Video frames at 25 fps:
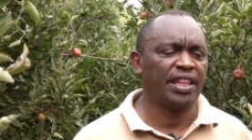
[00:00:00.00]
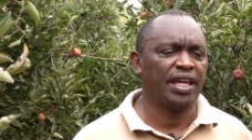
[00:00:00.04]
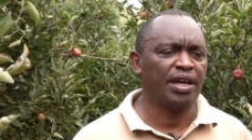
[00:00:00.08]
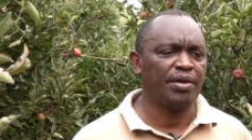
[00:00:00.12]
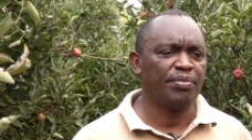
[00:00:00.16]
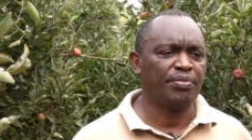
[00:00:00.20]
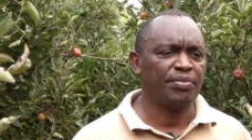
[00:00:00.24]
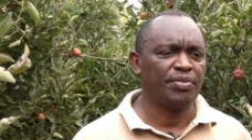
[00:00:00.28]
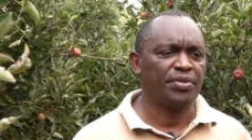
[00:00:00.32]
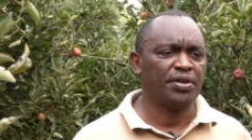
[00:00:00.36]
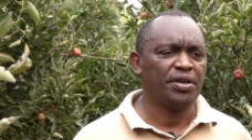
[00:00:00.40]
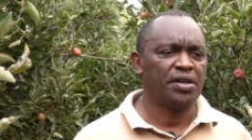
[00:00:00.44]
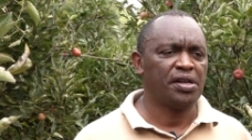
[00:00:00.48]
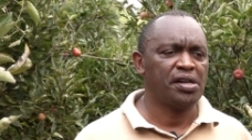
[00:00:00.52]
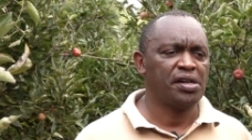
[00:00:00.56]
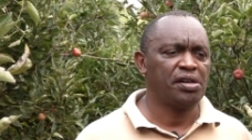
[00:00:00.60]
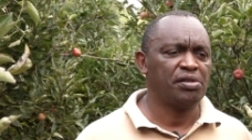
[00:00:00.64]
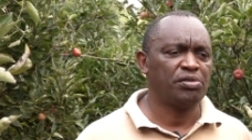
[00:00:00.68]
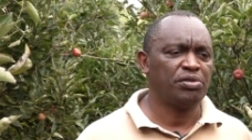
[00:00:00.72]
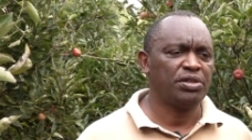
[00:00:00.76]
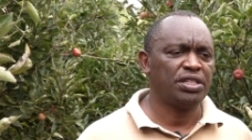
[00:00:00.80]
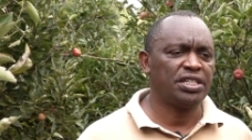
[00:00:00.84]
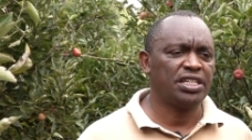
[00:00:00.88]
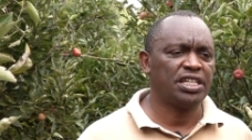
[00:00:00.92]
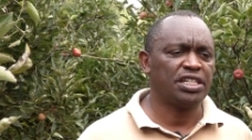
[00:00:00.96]
them,
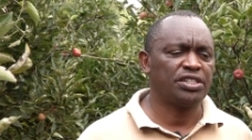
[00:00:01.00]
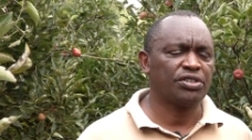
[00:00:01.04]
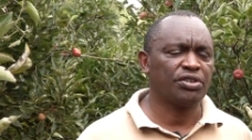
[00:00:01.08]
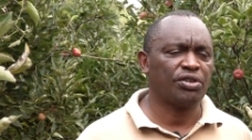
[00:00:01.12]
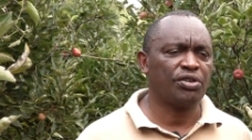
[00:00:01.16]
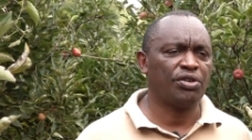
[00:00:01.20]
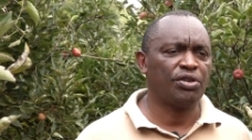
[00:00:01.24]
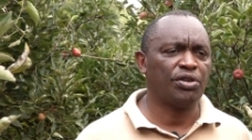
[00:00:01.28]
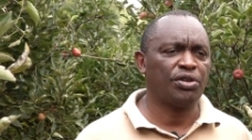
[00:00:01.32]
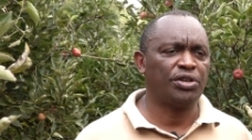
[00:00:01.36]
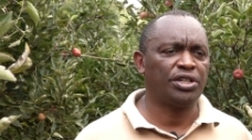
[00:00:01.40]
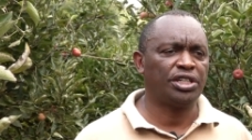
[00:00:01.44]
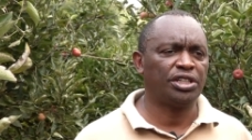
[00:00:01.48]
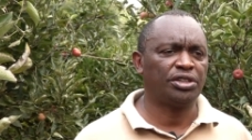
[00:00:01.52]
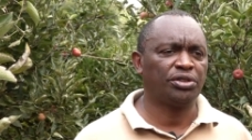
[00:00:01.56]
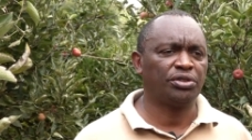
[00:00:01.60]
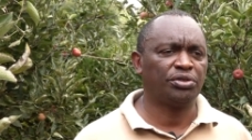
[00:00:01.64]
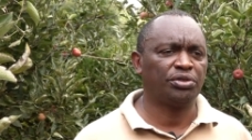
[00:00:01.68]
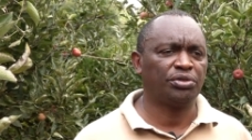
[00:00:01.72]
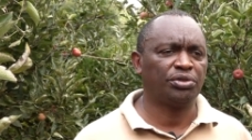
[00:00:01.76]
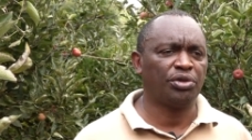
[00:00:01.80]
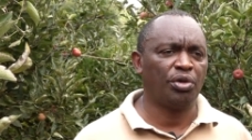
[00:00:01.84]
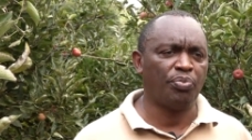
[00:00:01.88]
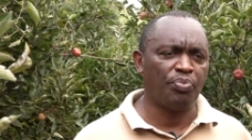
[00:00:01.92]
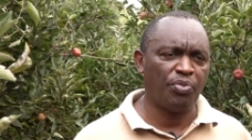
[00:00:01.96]
which is called
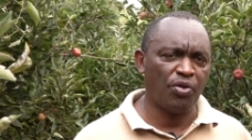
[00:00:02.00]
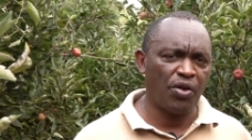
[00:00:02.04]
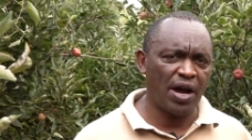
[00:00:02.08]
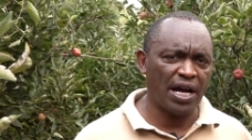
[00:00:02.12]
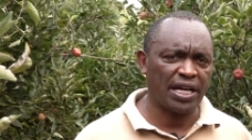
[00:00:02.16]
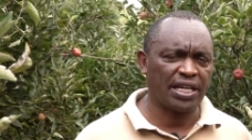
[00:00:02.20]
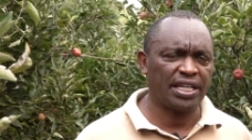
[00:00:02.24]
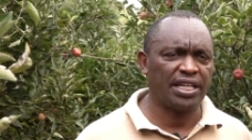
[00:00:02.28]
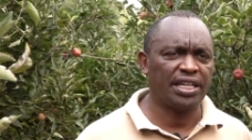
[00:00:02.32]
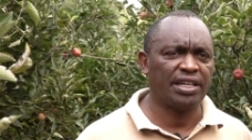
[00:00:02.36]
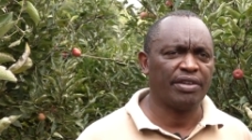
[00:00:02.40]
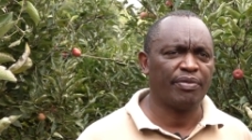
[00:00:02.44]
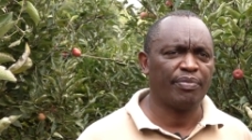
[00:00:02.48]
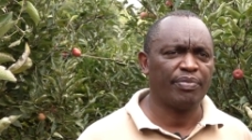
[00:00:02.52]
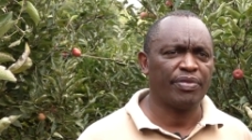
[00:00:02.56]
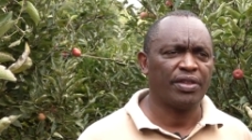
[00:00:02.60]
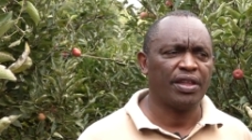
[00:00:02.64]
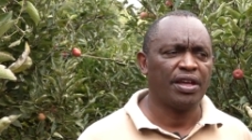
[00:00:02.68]
top working.